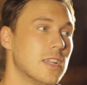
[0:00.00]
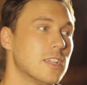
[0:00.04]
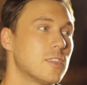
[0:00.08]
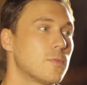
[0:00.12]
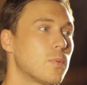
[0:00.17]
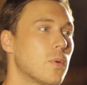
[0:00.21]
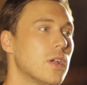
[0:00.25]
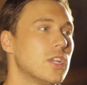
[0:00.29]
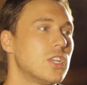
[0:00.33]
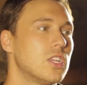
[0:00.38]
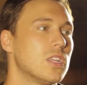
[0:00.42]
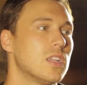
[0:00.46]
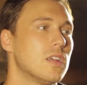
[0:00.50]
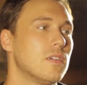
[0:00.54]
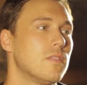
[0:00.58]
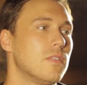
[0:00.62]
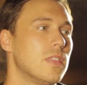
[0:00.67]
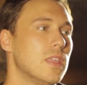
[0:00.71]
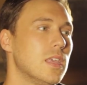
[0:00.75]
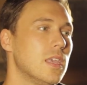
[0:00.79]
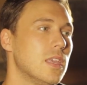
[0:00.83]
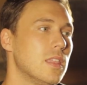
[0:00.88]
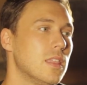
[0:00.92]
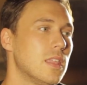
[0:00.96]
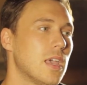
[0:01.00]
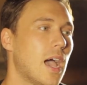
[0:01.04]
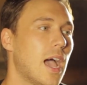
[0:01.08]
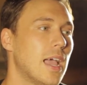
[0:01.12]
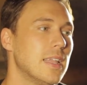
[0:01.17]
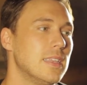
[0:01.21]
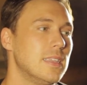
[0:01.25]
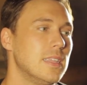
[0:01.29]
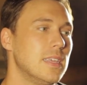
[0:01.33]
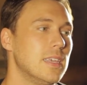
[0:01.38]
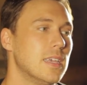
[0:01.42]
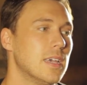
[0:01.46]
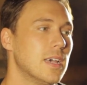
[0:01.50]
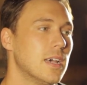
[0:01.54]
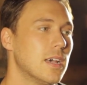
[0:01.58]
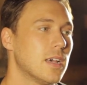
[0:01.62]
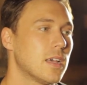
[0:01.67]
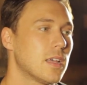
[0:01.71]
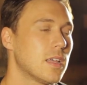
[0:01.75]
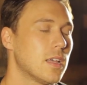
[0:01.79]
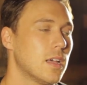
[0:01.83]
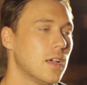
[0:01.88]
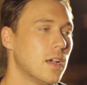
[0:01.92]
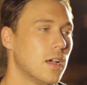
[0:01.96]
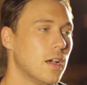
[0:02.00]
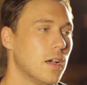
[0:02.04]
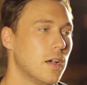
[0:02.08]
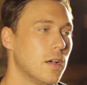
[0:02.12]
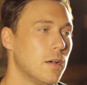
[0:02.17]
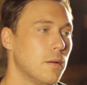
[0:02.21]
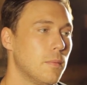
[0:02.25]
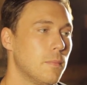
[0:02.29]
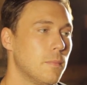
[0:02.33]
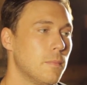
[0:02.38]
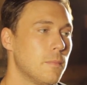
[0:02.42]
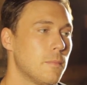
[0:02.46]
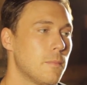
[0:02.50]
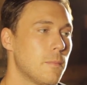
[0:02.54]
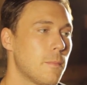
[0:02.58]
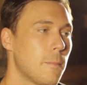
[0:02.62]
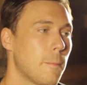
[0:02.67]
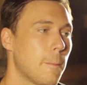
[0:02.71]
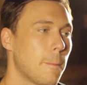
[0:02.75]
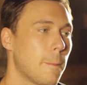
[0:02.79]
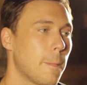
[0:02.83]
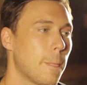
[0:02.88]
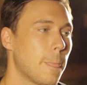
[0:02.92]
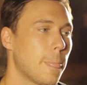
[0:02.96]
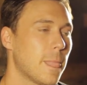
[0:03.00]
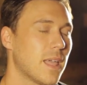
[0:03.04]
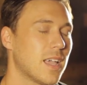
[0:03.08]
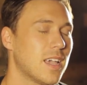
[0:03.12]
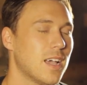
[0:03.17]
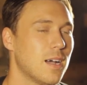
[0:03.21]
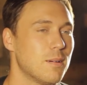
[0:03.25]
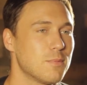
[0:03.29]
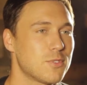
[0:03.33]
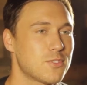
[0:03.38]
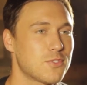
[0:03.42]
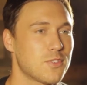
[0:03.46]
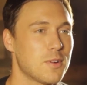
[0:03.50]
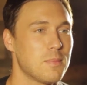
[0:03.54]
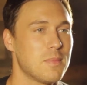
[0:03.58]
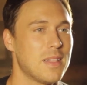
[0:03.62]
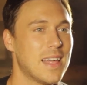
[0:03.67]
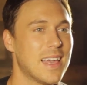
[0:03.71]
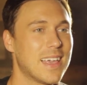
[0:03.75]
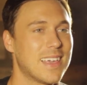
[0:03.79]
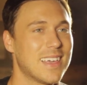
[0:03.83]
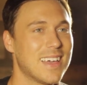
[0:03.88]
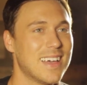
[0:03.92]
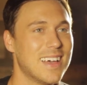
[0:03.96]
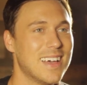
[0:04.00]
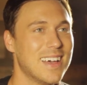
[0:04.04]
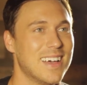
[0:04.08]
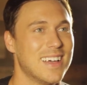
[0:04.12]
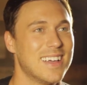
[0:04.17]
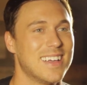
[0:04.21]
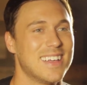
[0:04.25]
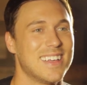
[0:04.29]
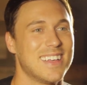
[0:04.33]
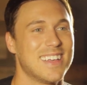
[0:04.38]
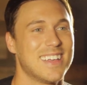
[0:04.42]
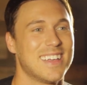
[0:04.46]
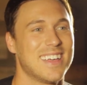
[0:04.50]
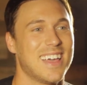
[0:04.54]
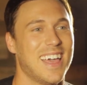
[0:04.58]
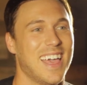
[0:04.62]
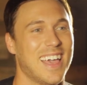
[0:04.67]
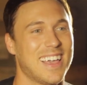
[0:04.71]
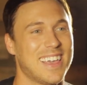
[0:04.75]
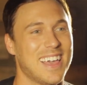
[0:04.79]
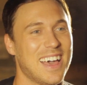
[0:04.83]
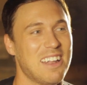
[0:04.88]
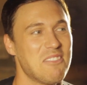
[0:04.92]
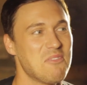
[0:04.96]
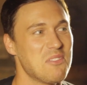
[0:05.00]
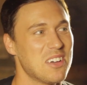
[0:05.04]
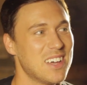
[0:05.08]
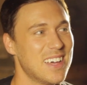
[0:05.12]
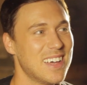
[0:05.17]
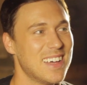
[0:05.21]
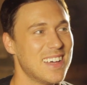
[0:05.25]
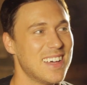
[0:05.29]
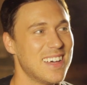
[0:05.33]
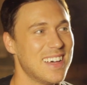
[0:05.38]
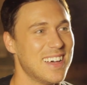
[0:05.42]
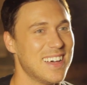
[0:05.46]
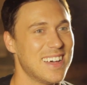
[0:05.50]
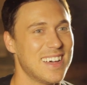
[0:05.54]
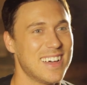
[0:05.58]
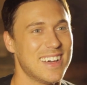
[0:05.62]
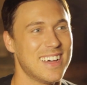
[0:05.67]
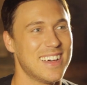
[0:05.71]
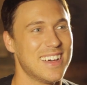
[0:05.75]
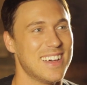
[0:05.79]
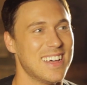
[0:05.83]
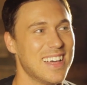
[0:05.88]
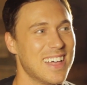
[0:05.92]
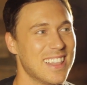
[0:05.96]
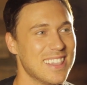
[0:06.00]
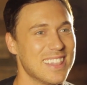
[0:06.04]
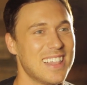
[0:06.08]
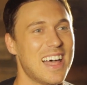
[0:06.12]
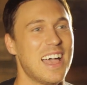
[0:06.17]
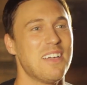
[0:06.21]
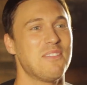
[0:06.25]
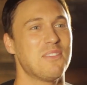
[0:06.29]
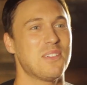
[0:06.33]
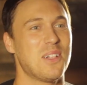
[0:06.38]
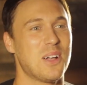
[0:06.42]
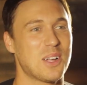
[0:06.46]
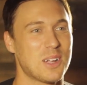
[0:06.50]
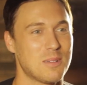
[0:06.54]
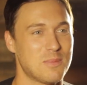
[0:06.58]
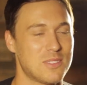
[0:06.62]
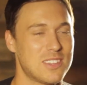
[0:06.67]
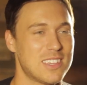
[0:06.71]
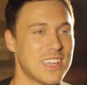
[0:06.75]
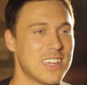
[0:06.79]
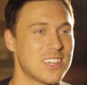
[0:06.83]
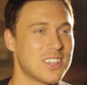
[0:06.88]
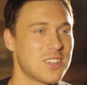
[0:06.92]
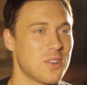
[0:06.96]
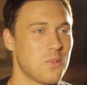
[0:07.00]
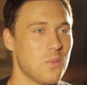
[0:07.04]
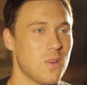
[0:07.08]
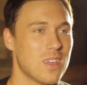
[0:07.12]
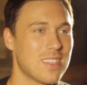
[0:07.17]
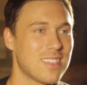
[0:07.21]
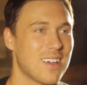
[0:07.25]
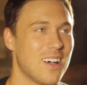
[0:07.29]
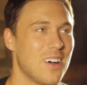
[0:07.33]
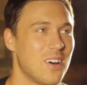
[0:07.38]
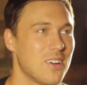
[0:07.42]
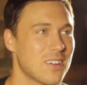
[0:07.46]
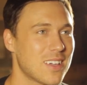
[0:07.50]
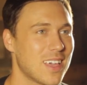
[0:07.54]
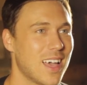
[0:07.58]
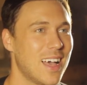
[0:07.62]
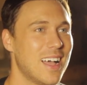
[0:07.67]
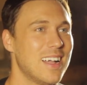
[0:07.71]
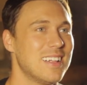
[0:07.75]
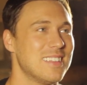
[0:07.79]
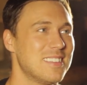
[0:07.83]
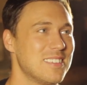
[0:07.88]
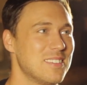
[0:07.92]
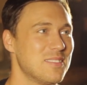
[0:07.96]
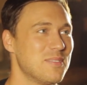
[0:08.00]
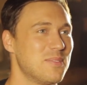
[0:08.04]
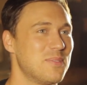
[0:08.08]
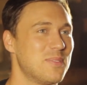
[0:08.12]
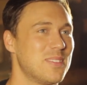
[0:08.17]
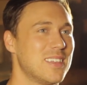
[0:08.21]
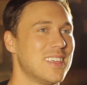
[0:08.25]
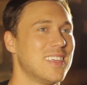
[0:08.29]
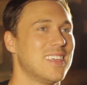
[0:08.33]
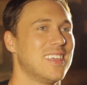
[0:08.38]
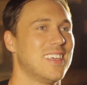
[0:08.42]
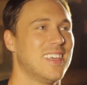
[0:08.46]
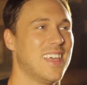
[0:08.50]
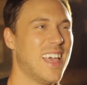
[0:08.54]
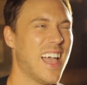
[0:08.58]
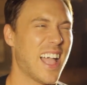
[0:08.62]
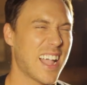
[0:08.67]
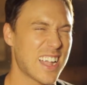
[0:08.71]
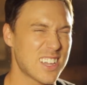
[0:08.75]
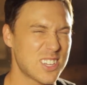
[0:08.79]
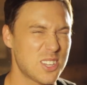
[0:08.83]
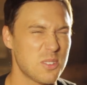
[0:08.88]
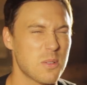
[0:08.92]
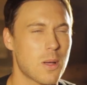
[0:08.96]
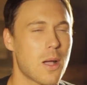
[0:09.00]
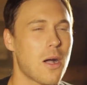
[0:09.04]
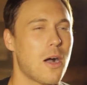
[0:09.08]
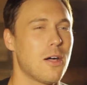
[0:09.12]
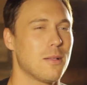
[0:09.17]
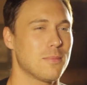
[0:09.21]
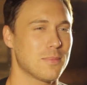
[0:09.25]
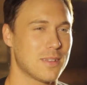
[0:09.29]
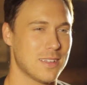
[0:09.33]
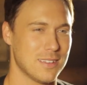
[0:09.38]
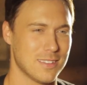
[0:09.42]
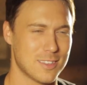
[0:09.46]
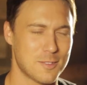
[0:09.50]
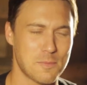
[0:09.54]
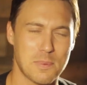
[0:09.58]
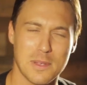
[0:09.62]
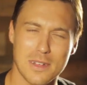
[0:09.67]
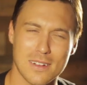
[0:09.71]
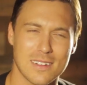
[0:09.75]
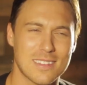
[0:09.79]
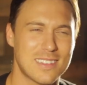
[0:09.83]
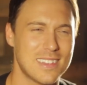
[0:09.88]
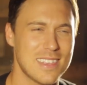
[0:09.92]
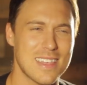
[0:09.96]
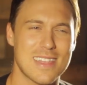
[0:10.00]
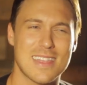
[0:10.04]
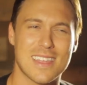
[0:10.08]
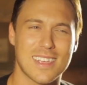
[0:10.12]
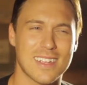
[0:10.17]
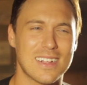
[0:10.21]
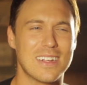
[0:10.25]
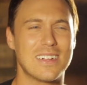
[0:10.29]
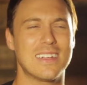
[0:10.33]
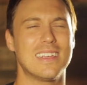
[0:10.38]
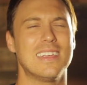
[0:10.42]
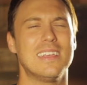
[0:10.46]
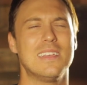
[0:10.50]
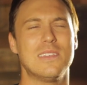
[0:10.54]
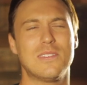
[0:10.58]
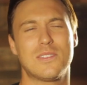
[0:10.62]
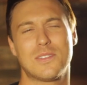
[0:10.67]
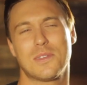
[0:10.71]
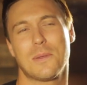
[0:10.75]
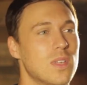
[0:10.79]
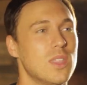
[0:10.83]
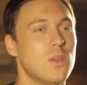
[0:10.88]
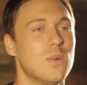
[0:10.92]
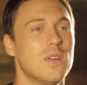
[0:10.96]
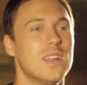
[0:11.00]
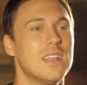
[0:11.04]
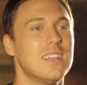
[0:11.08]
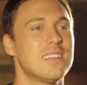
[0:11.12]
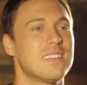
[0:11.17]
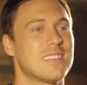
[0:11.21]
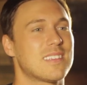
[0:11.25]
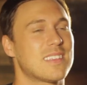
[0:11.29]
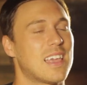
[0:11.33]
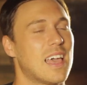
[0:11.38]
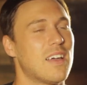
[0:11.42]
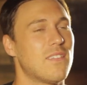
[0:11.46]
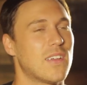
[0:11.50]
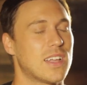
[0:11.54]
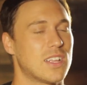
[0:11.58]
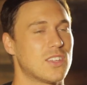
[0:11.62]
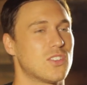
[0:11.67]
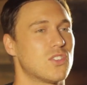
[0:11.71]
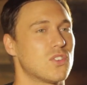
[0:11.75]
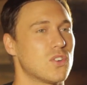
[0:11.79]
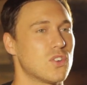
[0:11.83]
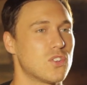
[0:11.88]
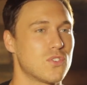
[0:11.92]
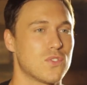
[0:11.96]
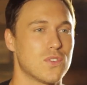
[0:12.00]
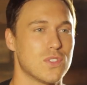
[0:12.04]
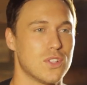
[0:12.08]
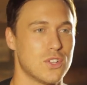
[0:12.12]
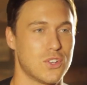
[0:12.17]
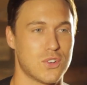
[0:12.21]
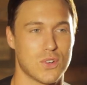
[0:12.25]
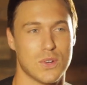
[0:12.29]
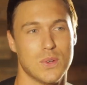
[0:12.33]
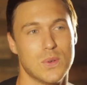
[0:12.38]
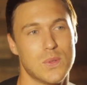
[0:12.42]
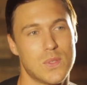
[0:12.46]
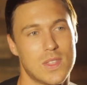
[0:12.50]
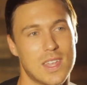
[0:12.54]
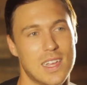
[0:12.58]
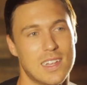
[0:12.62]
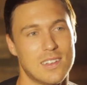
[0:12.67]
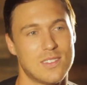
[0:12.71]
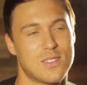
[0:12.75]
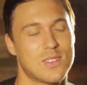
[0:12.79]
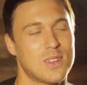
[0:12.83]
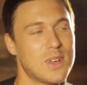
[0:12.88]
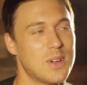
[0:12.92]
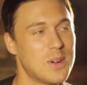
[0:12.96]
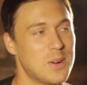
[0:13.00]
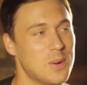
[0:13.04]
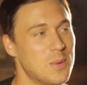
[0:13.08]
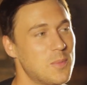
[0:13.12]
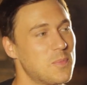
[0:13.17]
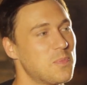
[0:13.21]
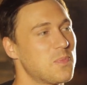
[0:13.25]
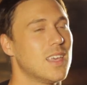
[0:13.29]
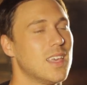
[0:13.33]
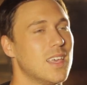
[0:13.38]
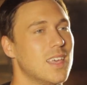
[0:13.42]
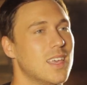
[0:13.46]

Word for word: the inspiration of the the idea um, it comes from like a, a kind of a, a, a lifelong obsession with all kinds of I guess you would call them conspiracy theories really what it is is kind of like a search for the truth and so